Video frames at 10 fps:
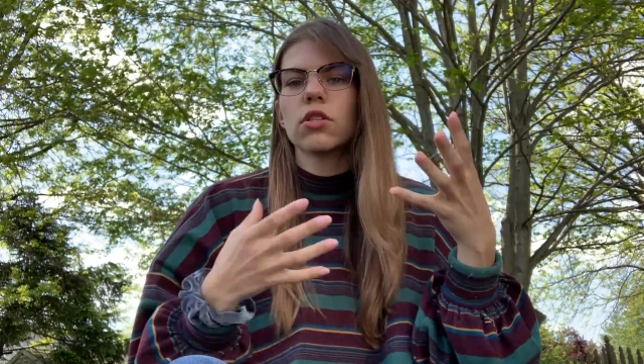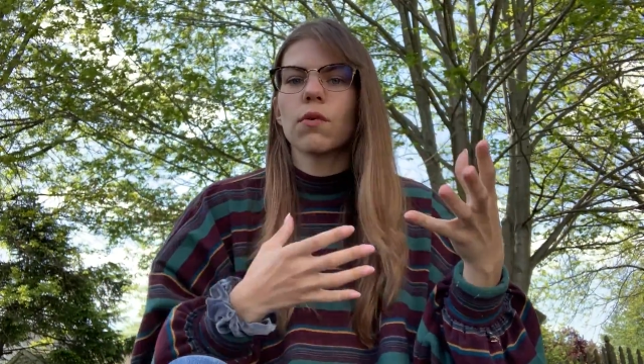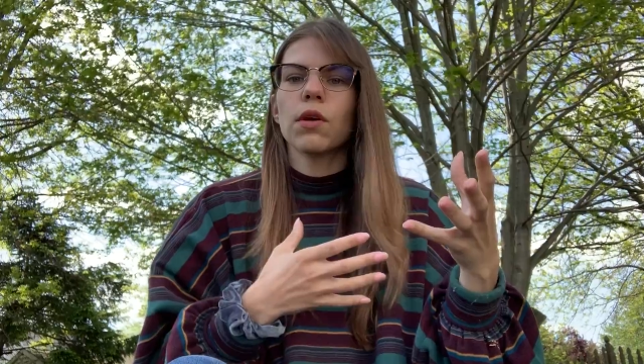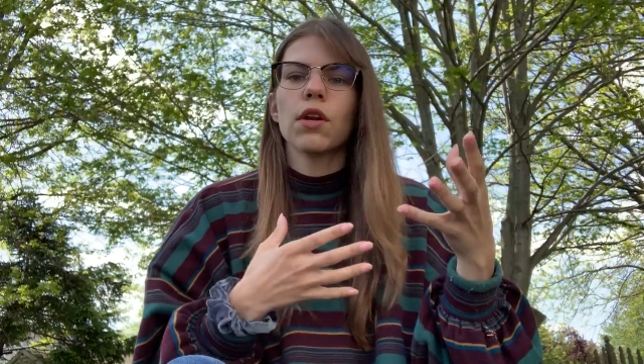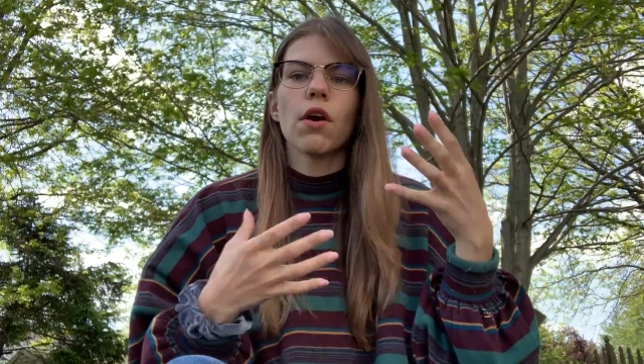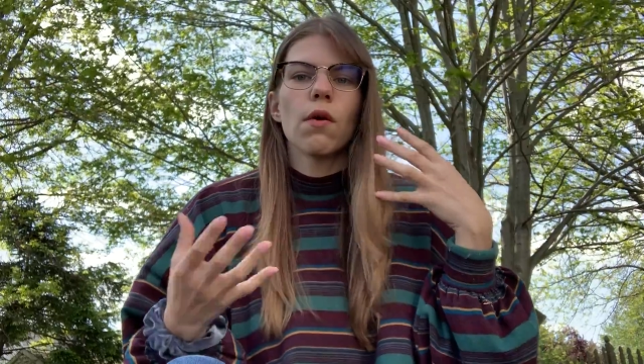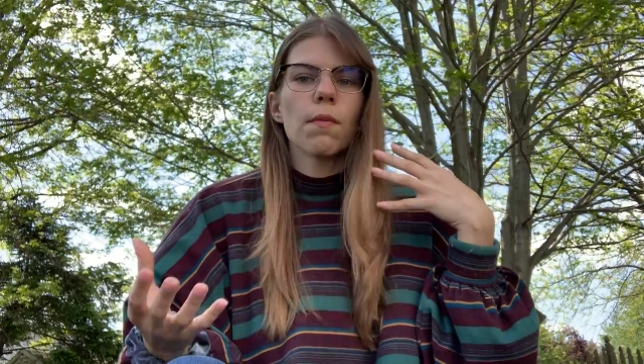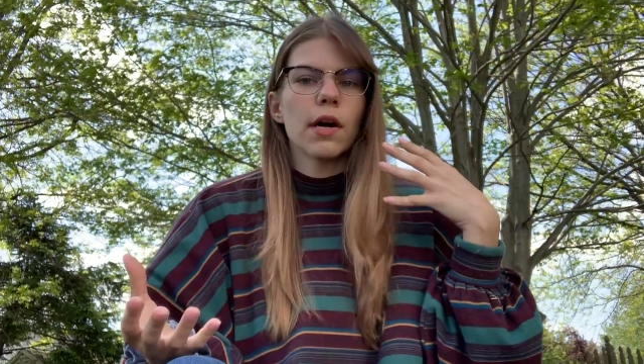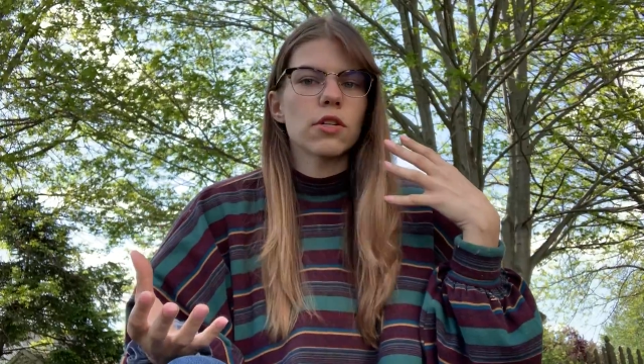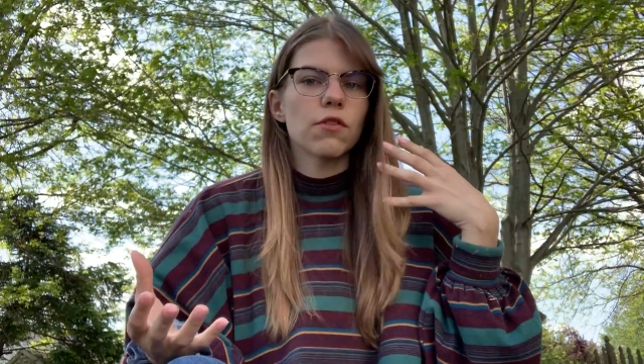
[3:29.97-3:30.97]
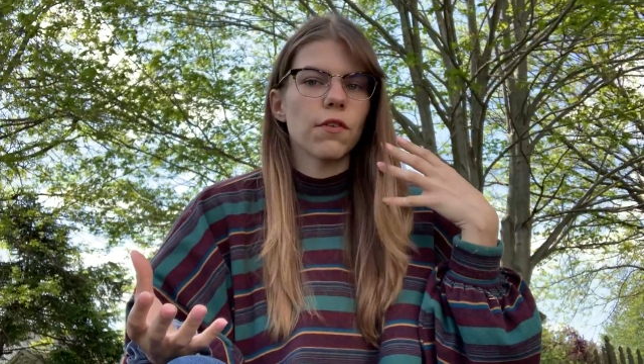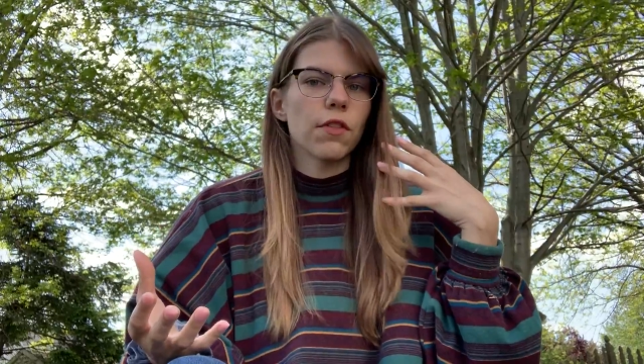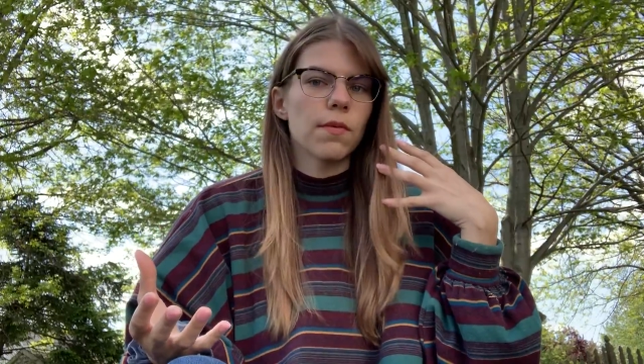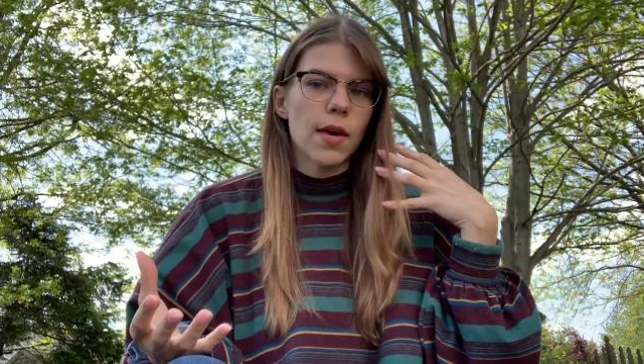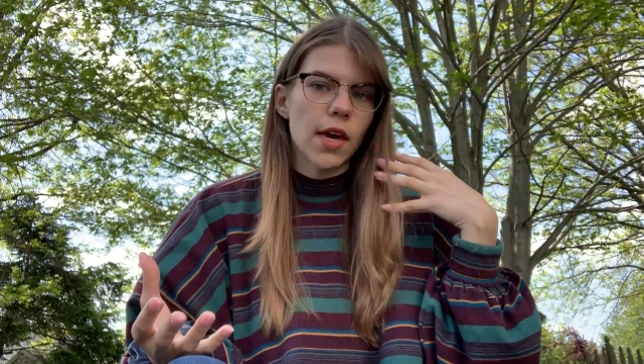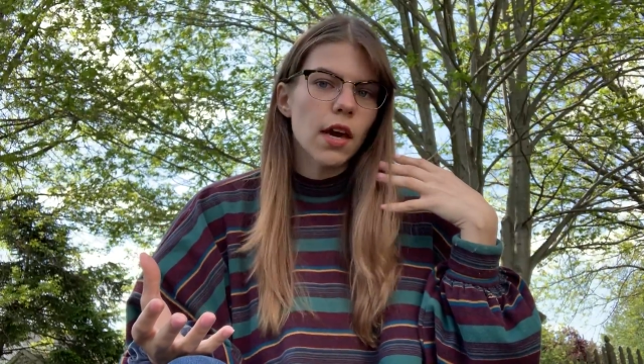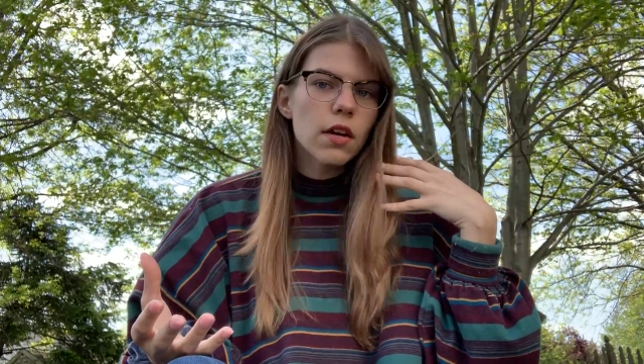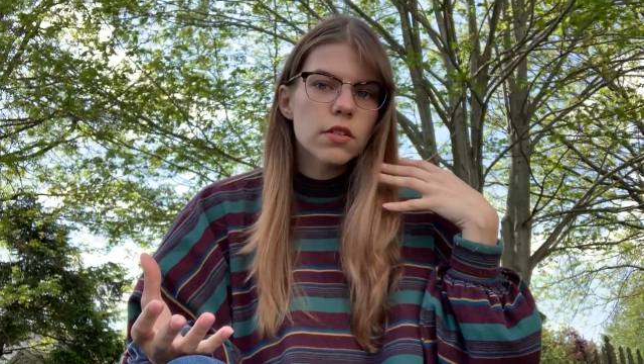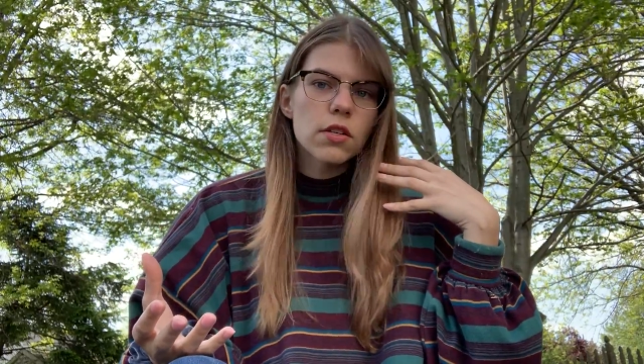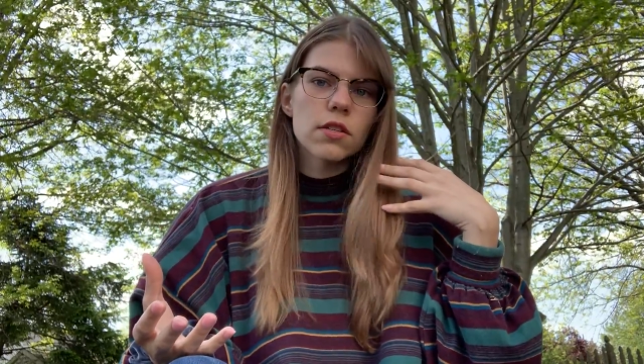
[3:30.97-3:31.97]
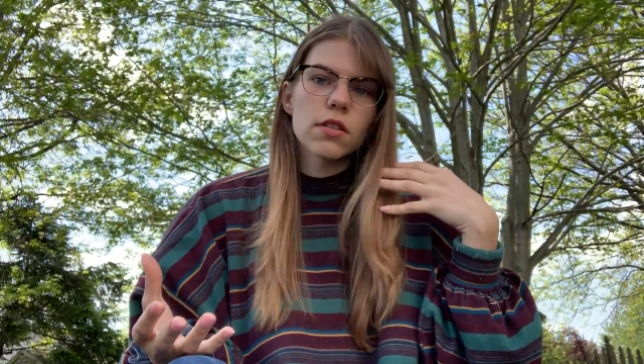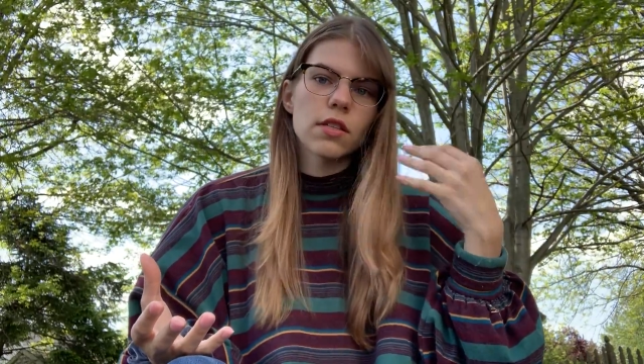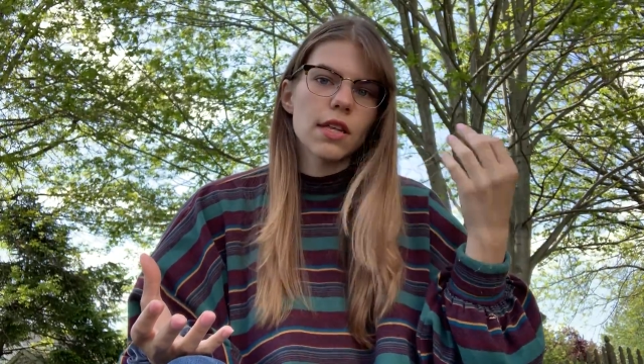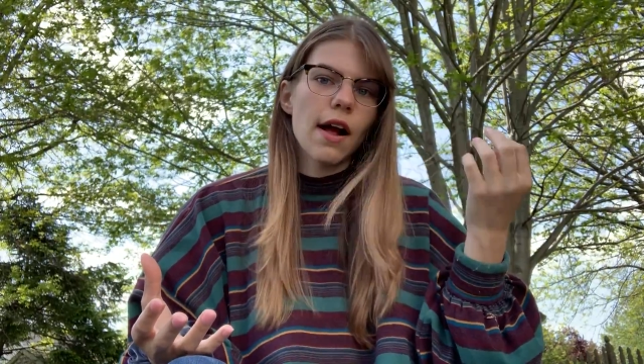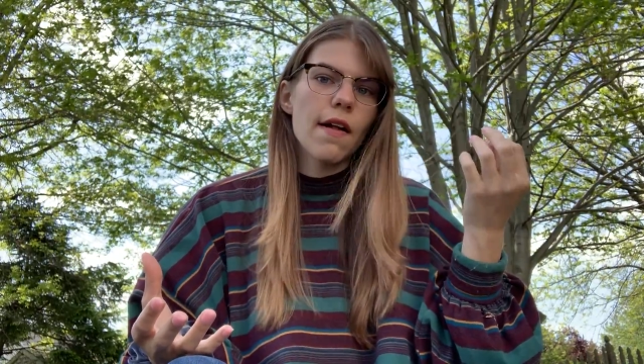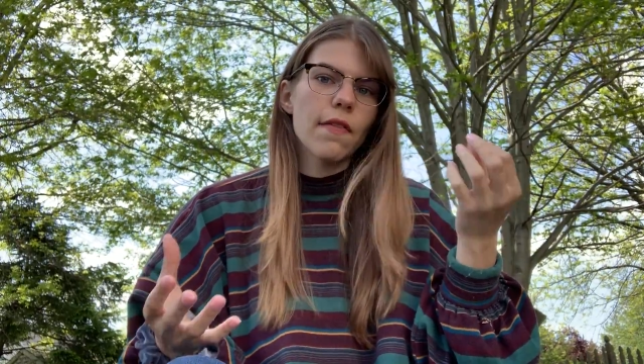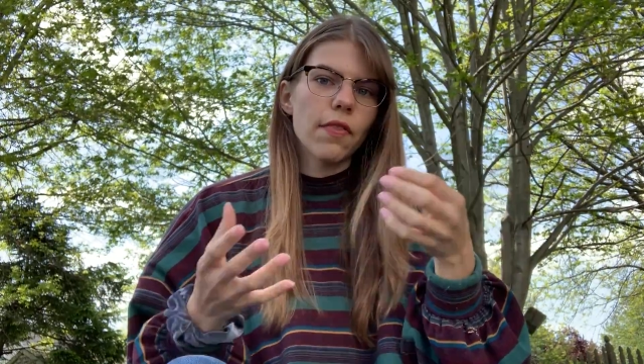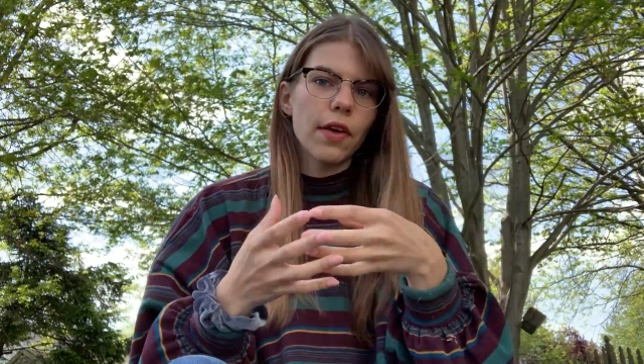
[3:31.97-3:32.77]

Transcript: So we know much for the main characters is that